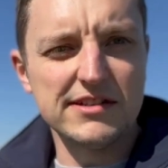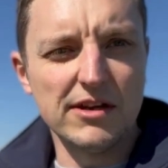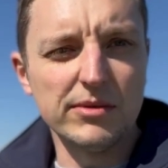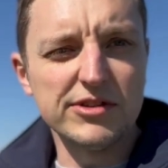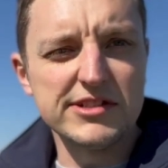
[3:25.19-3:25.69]

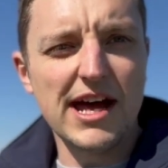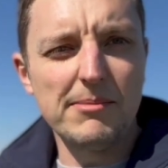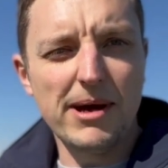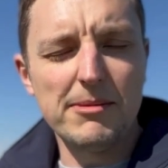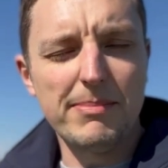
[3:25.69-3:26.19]
So we'll
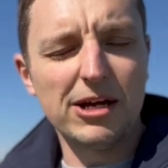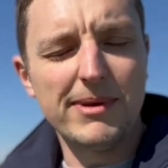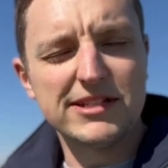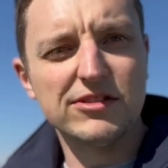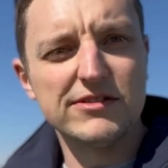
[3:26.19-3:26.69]
start by
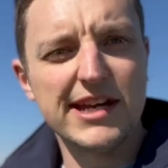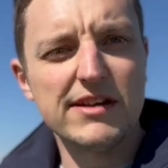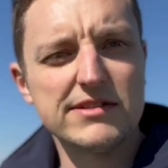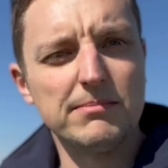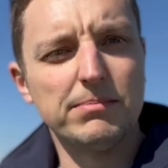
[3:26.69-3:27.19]
biomass cut
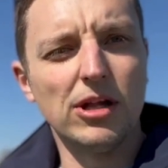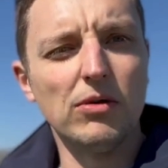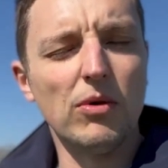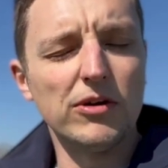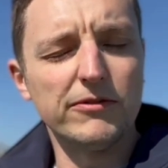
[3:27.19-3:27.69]
downs in
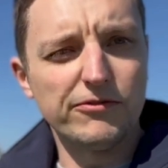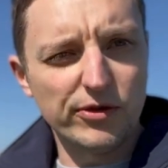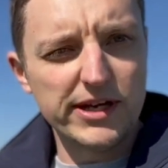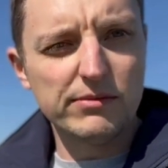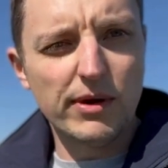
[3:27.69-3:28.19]
plot 1 and
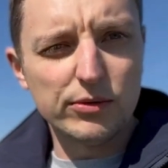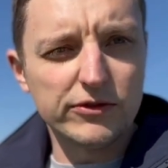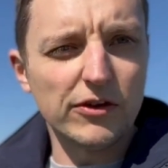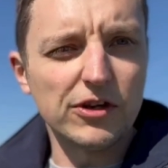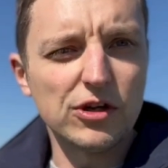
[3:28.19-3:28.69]
3, where we've
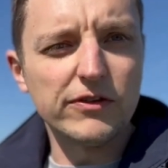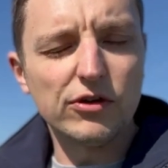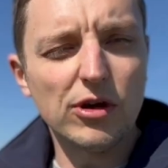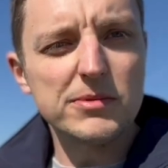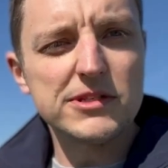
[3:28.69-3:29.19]
got the cover
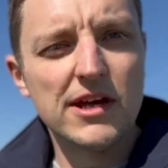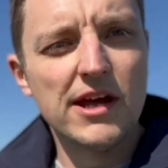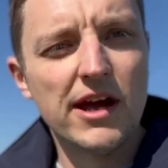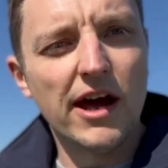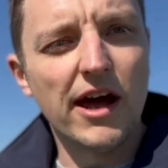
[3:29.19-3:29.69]
crops.
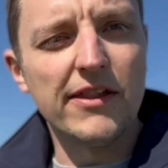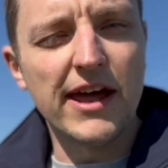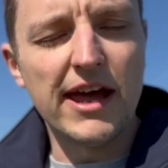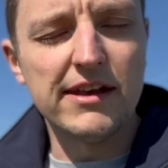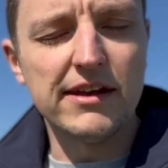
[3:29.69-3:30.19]
And
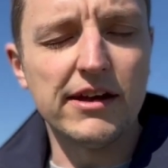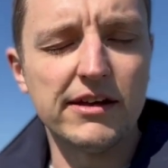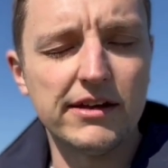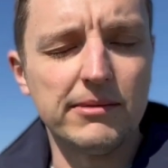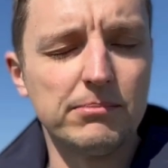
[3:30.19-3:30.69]
then
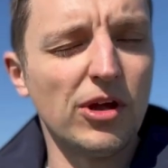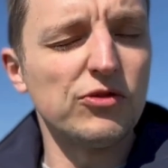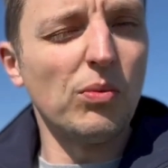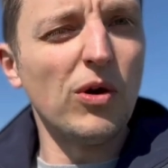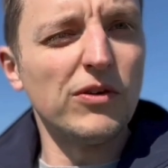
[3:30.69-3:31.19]
in
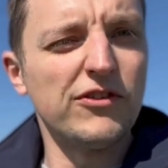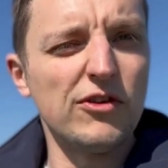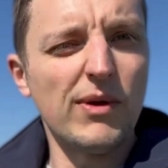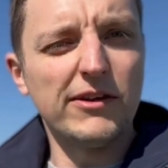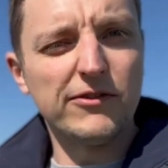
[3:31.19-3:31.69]
plots 1,
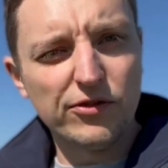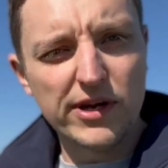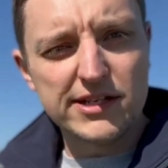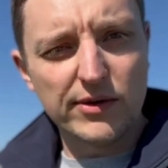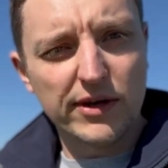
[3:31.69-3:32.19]
2 and
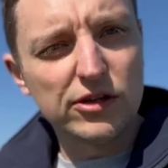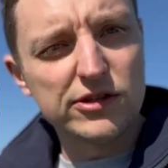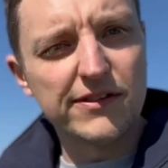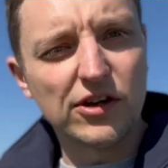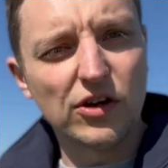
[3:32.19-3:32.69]
3, so
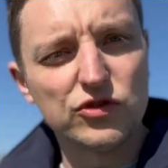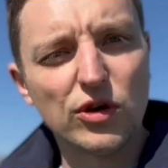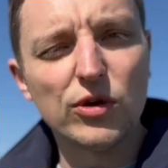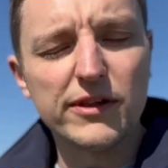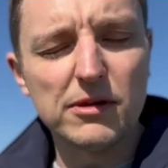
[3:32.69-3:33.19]
including the
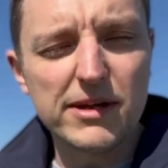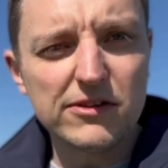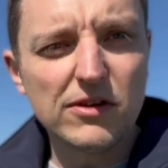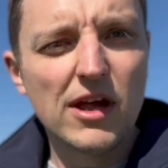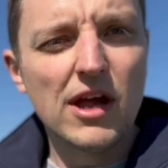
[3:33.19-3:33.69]
control in the
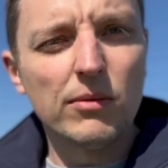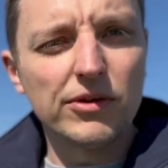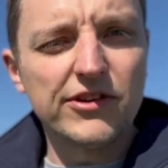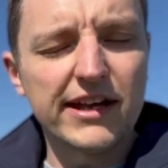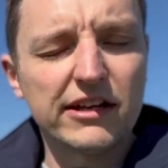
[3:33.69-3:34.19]
middle,
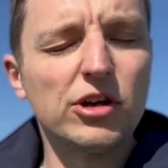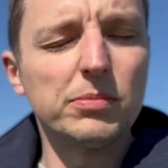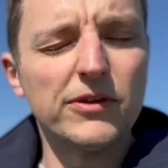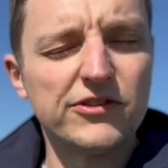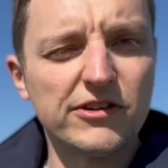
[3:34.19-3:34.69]
we'll take a
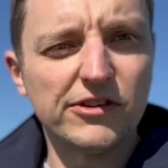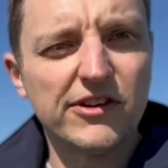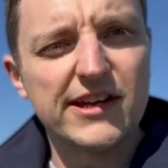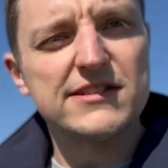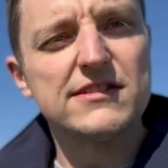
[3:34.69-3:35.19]
couple of soil
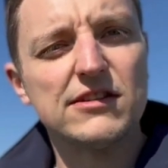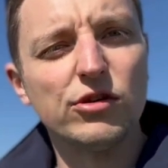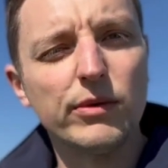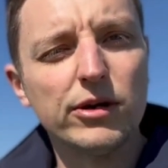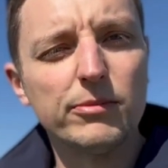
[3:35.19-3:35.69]
tests. So
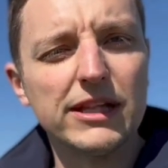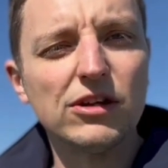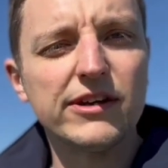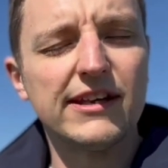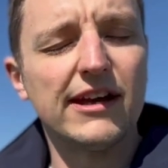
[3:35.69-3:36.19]
we'll be
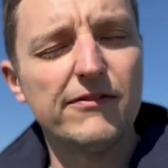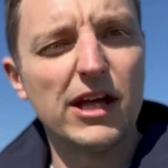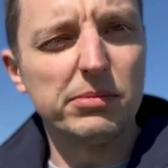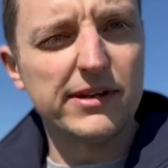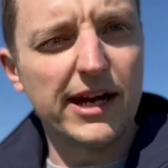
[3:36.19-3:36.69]
looking at
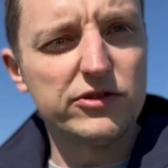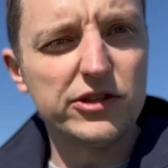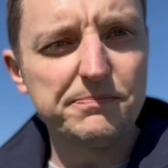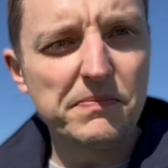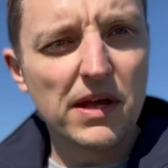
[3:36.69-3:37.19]
available nitrogen.